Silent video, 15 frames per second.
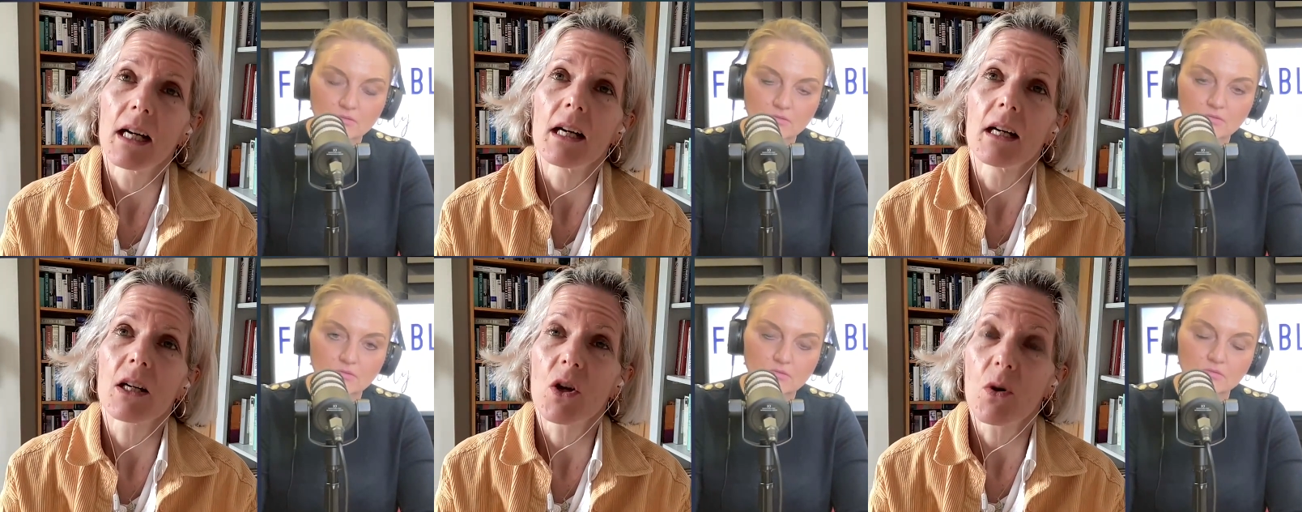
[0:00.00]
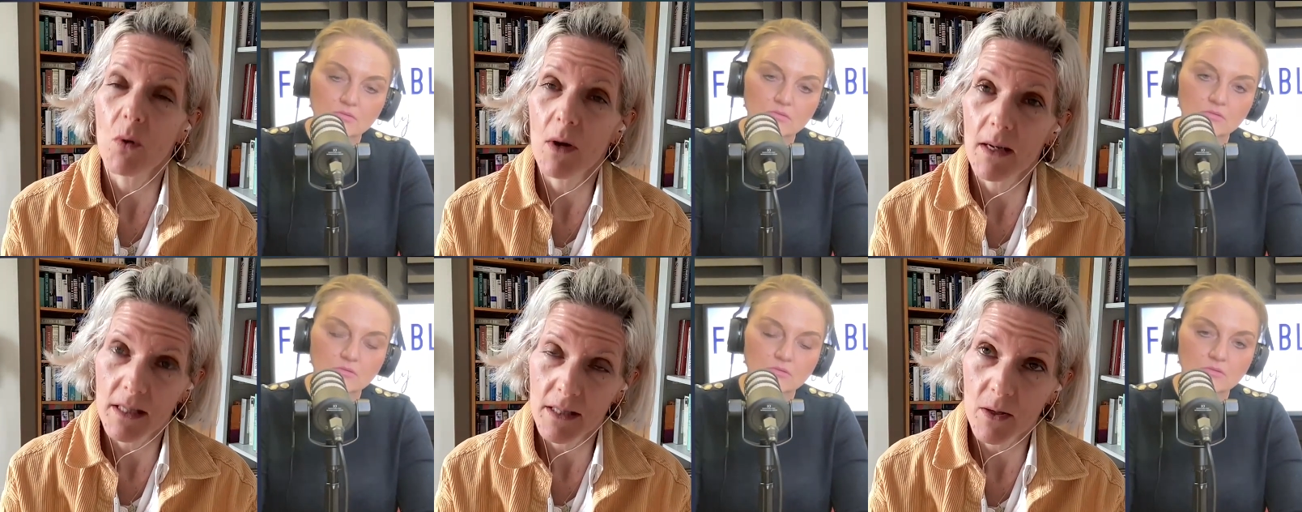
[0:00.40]
Speaker 1: Uh,
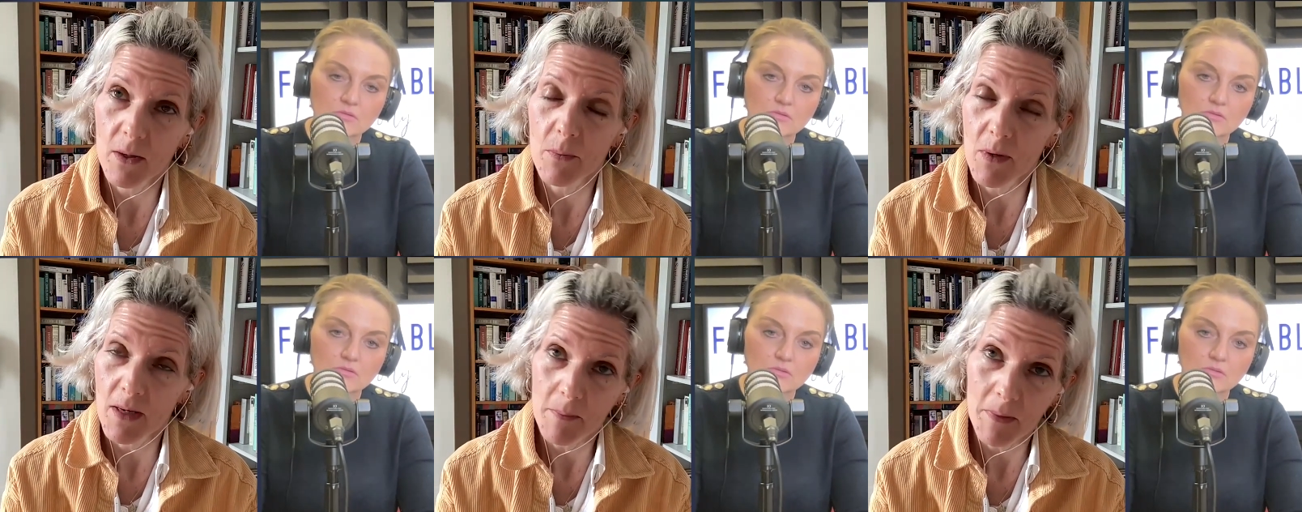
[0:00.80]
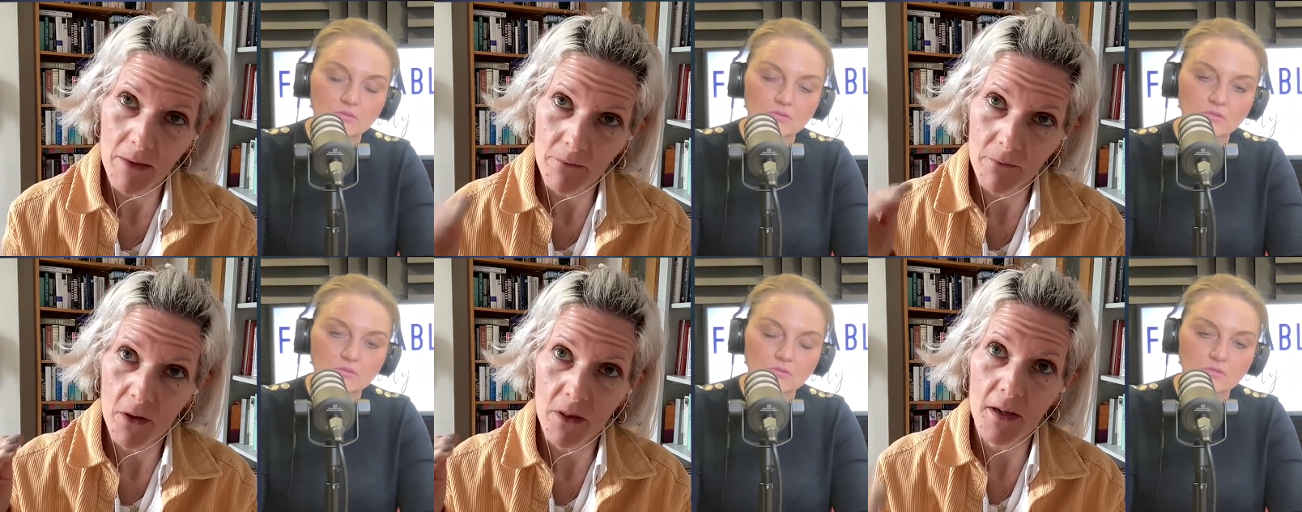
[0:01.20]
uh so I went a
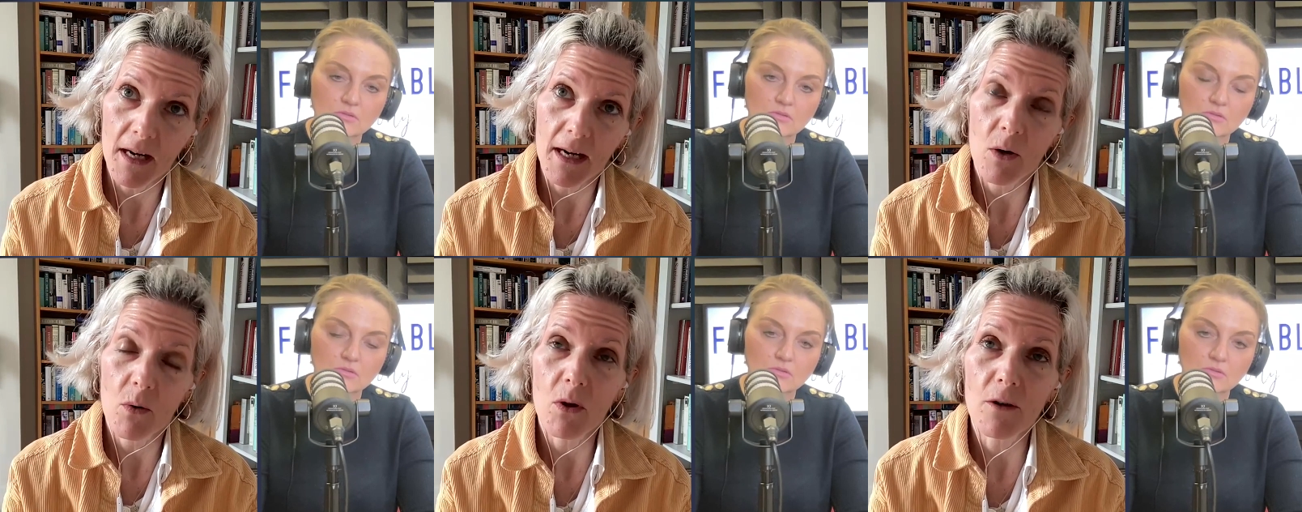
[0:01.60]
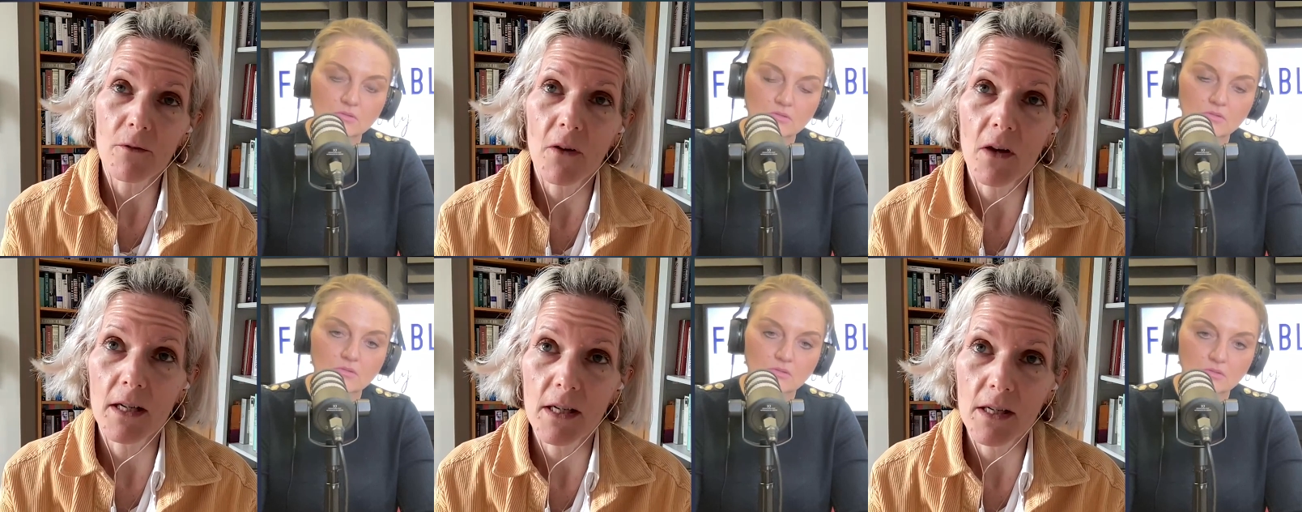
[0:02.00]
bit even further. I
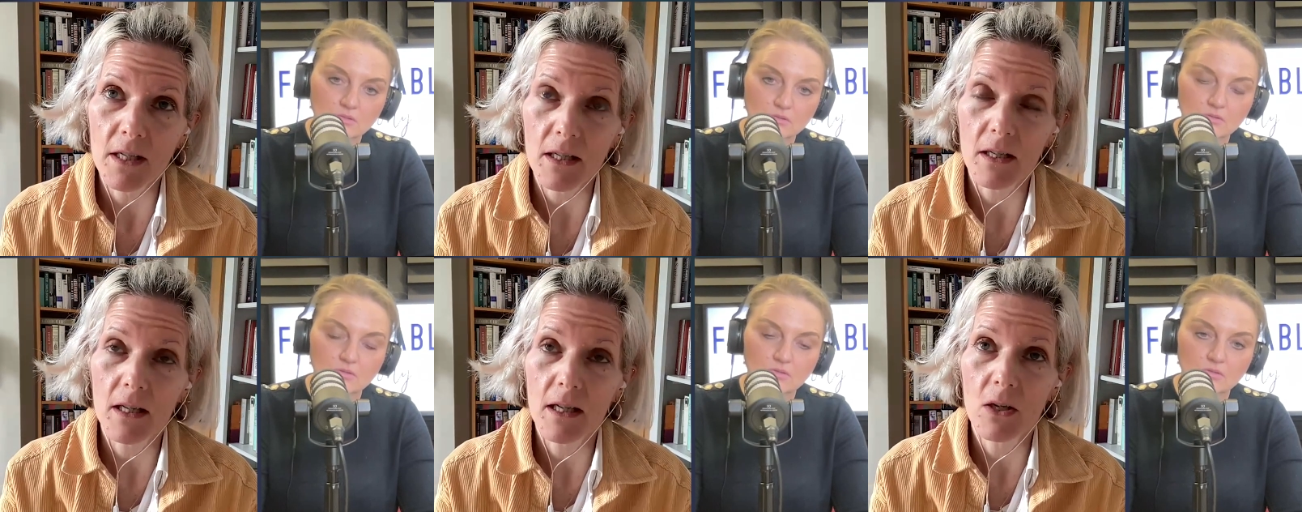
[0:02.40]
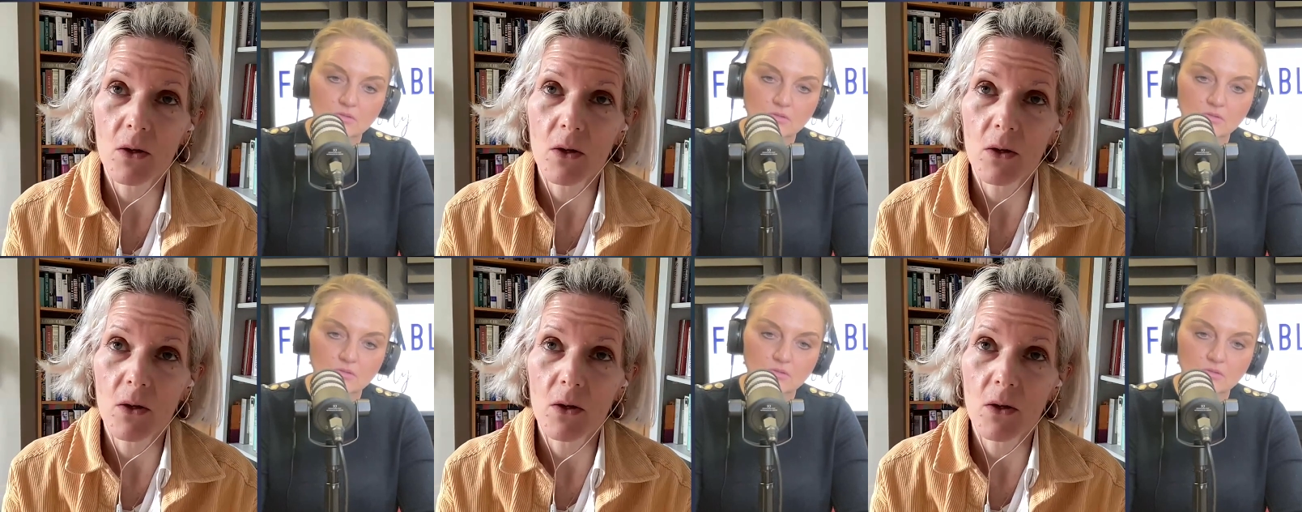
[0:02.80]
qualified as a,